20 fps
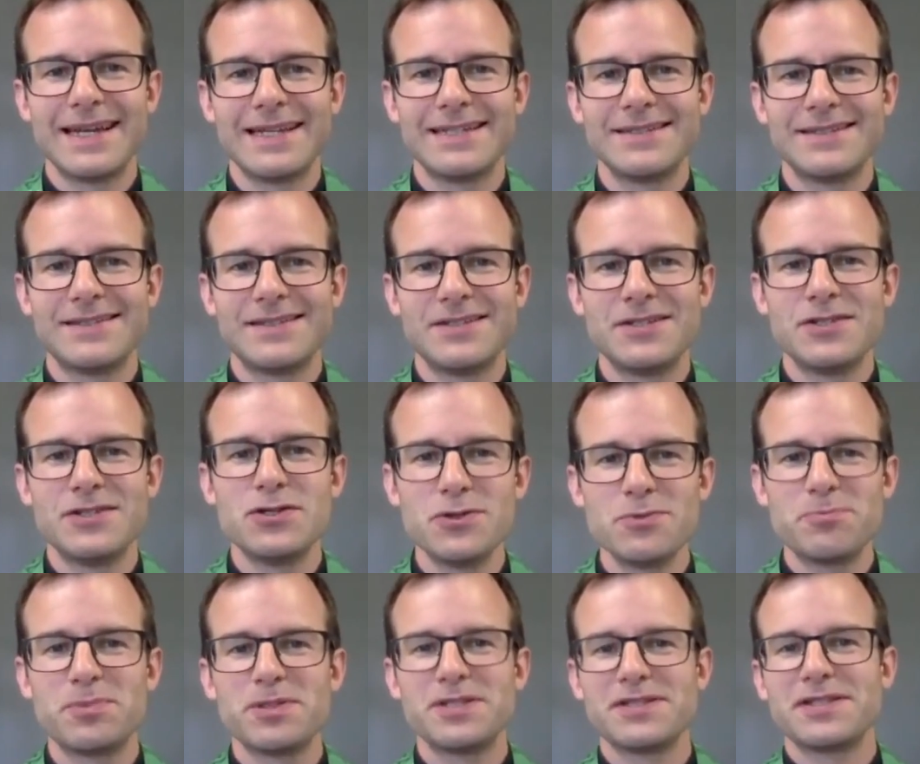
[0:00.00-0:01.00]
And the
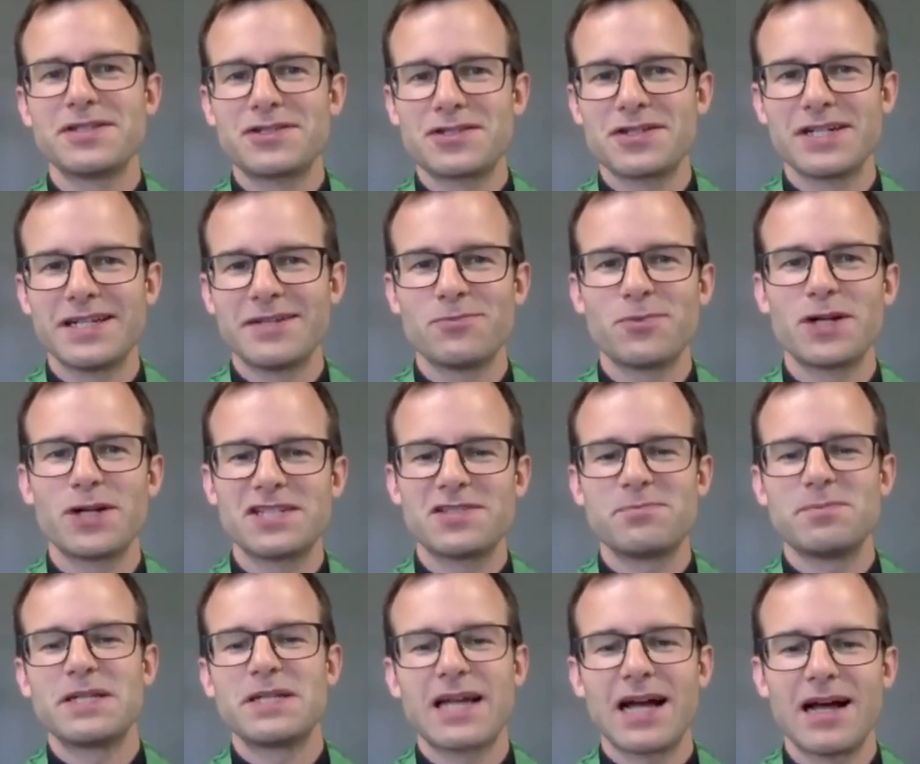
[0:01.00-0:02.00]
new position and what it's
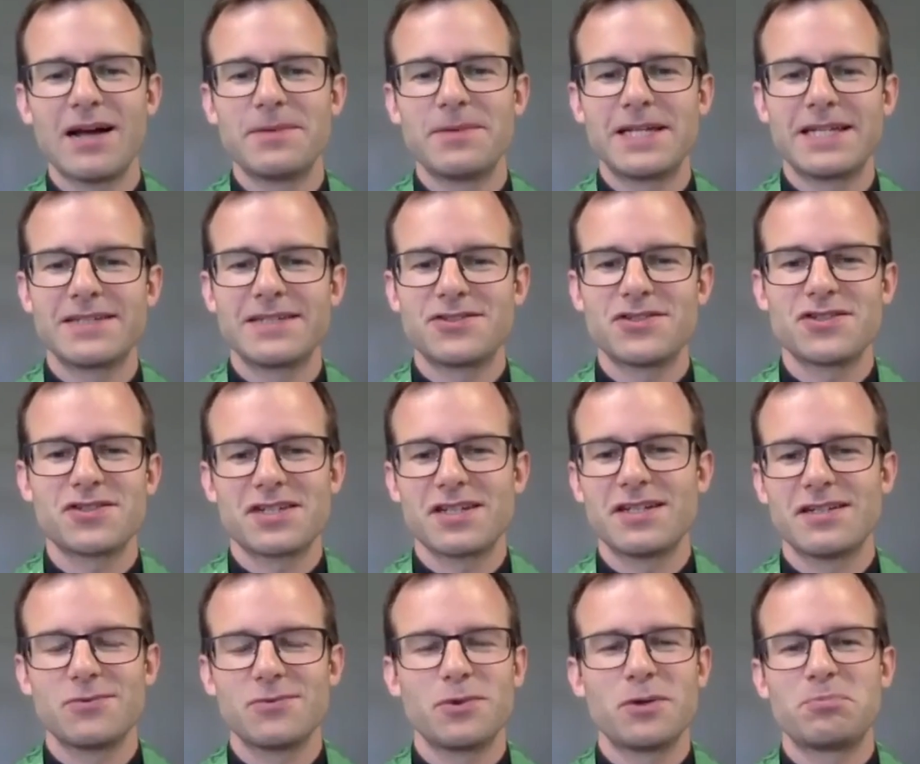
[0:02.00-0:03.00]
becoming is just
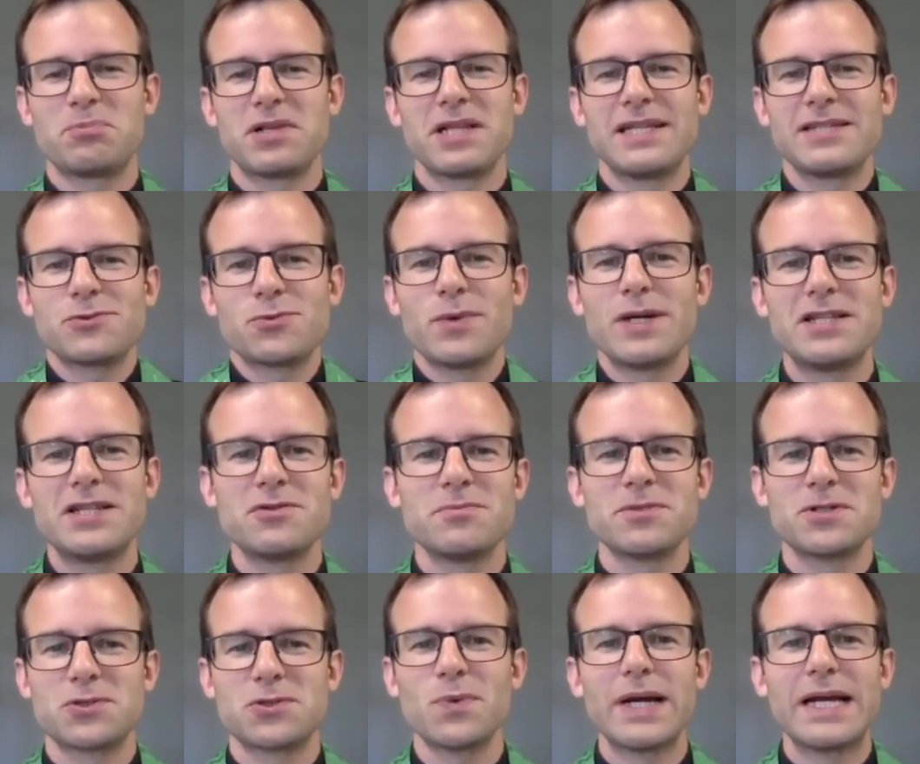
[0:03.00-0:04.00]
going to would place way too
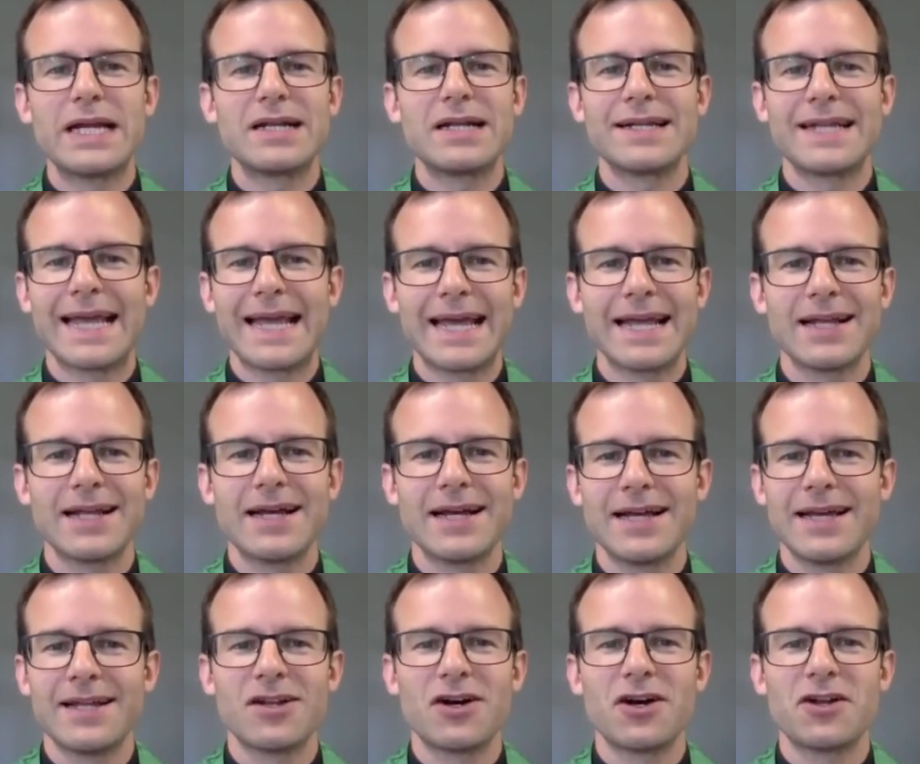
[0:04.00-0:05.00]
much weight on Anna
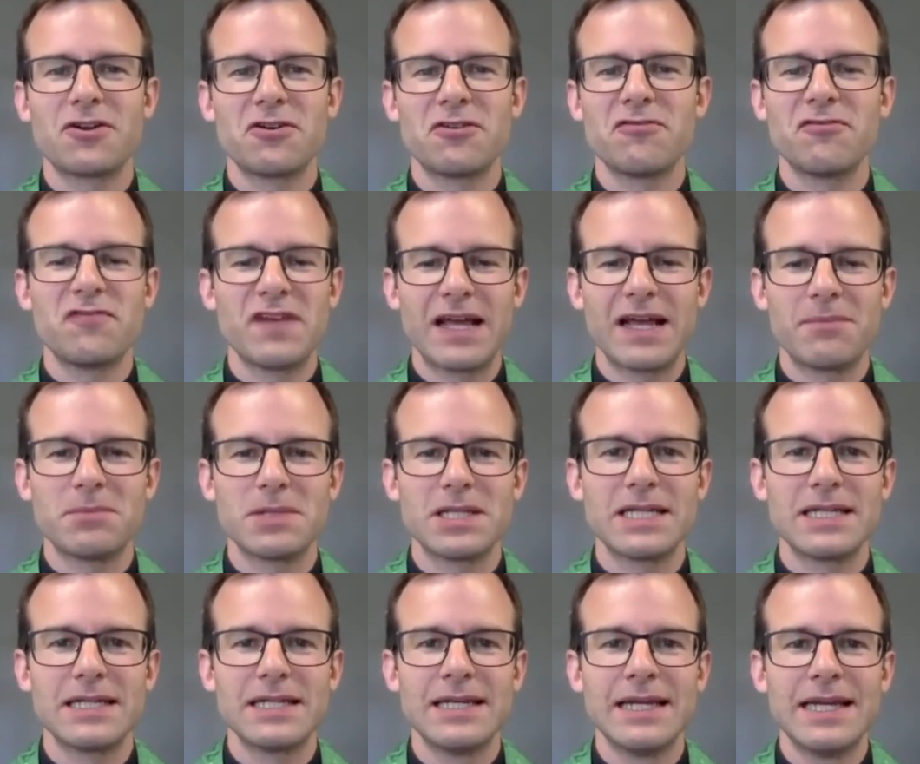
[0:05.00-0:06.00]
and on her
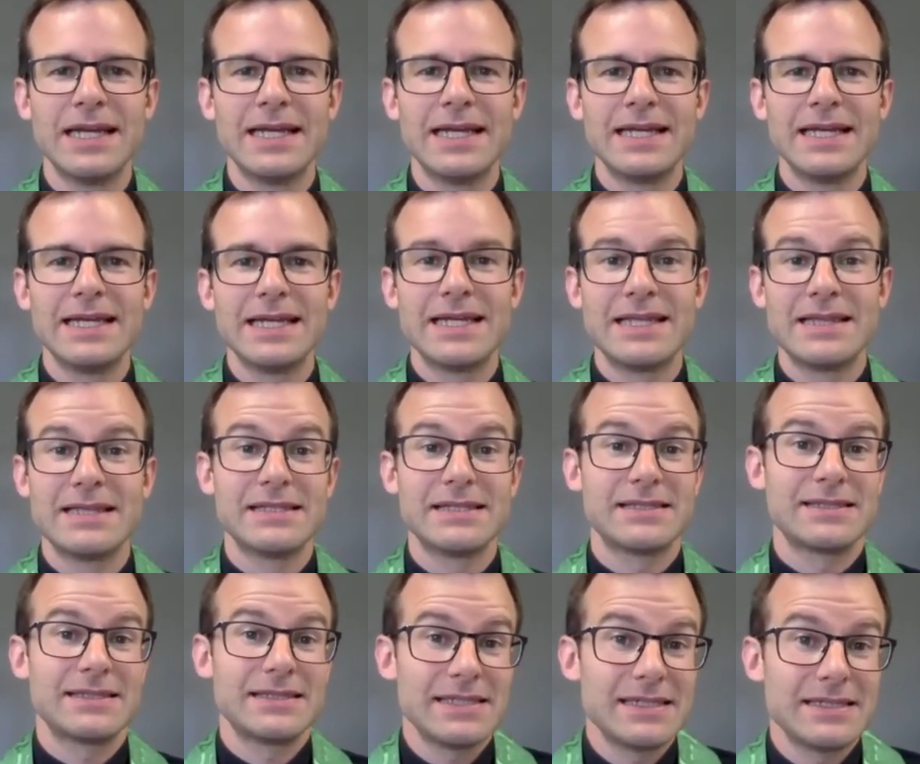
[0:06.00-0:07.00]
family in
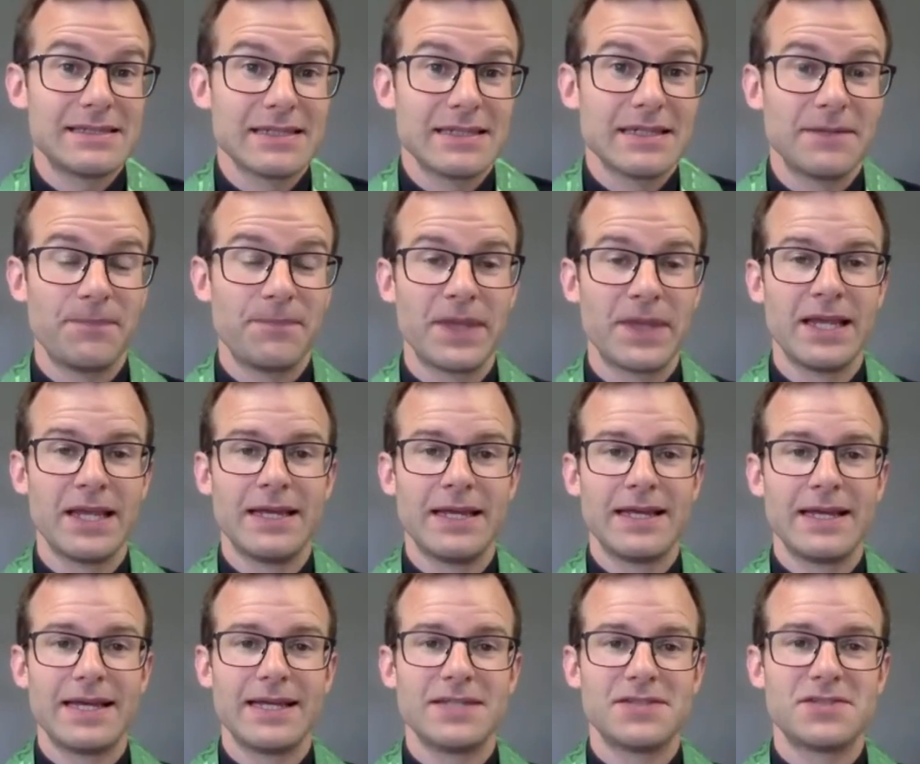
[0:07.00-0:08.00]
this season.
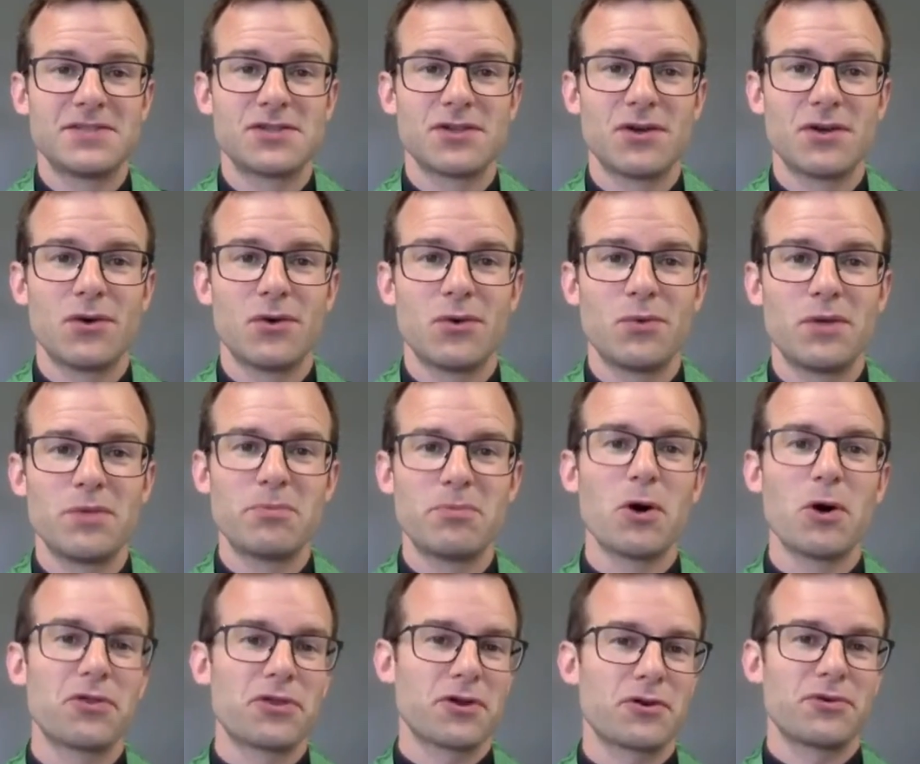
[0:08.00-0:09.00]
And so we
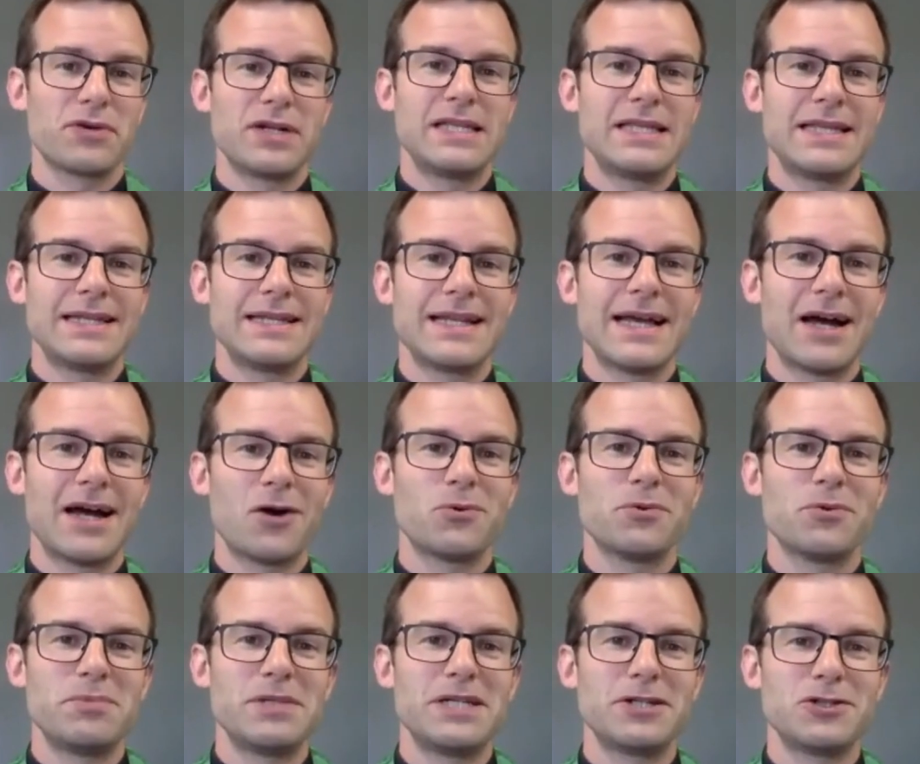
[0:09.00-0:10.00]
both agreed that now
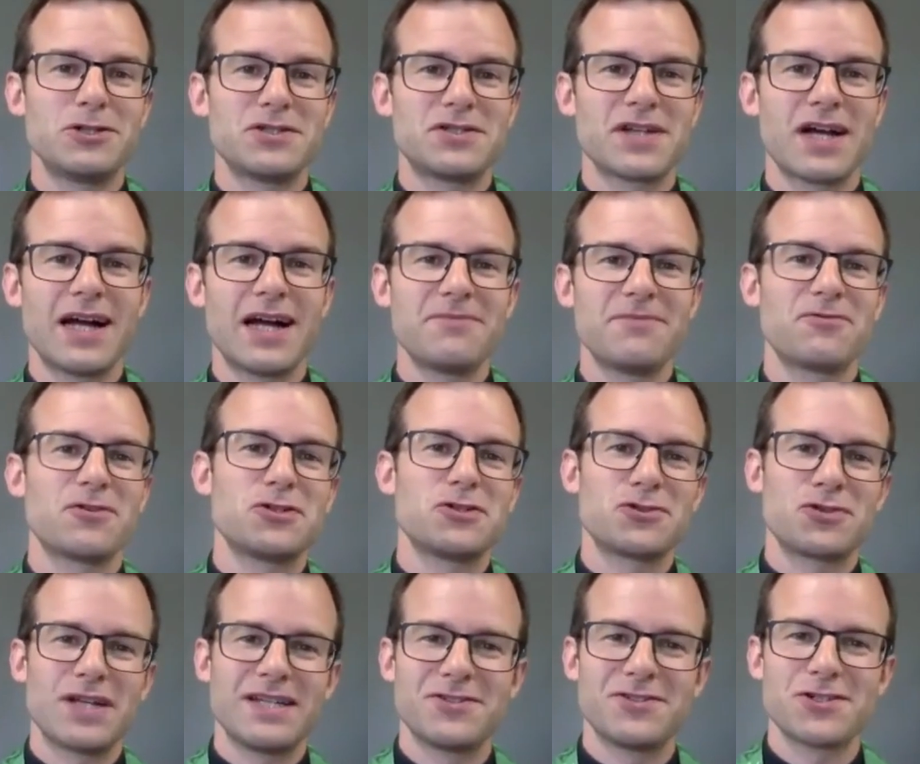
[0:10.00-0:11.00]
would be a good time for a
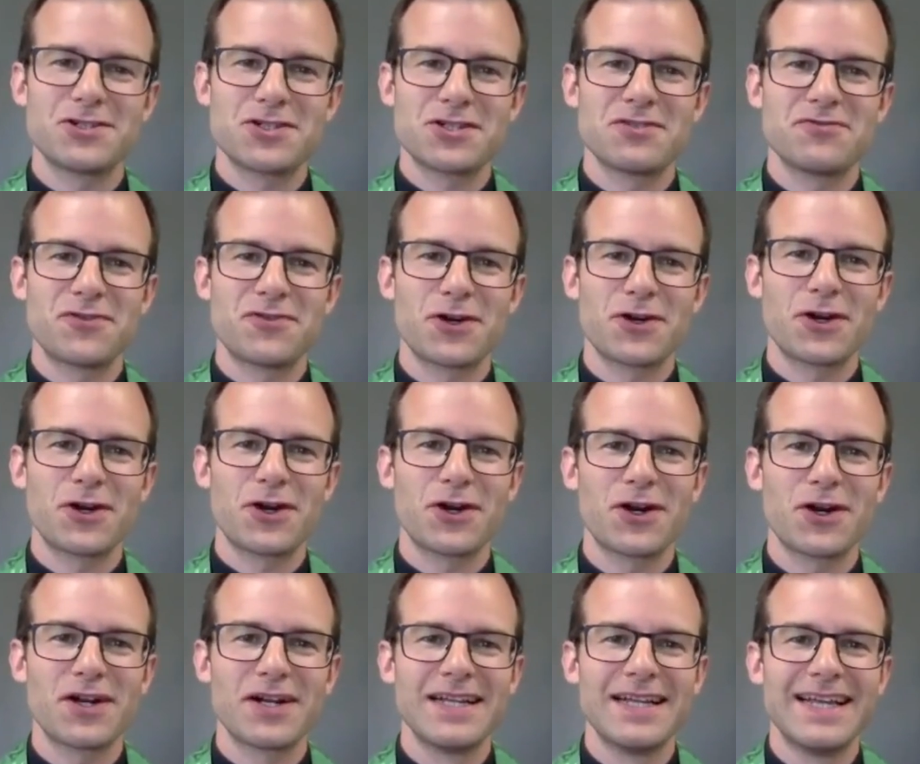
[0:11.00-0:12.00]
transition for
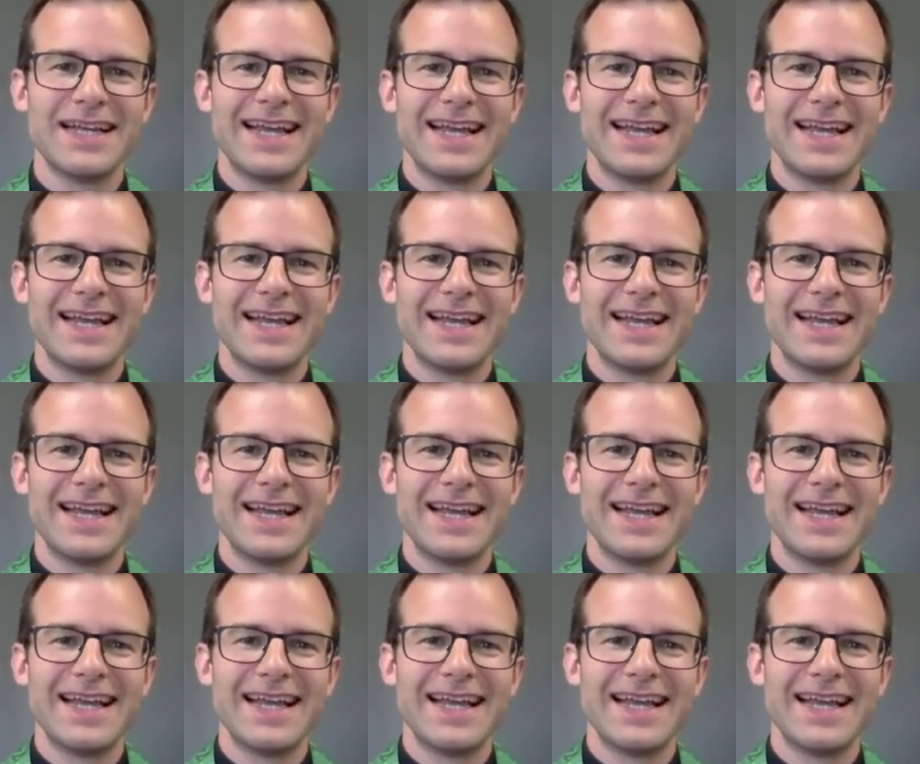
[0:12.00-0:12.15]
her.